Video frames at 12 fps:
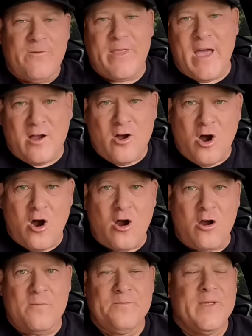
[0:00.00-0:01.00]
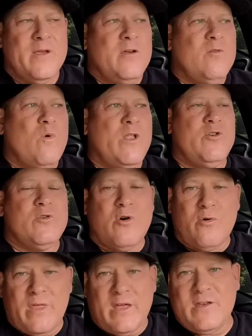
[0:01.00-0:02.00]
for that car when you
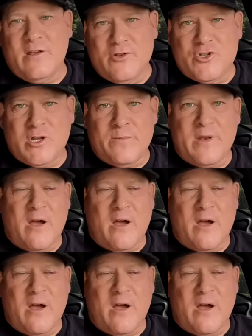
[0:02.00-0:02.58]
go to that dealership.